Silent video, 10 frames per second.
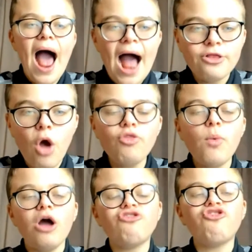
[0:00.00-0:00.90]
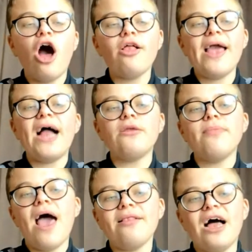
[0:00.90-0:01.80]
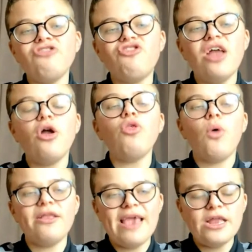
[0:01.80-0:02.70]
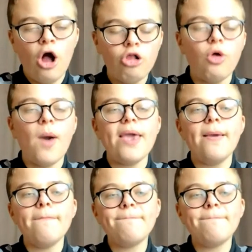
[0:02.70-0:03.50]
I know they wanted Charlie Adam there last year. I know they wanted Ian Holloway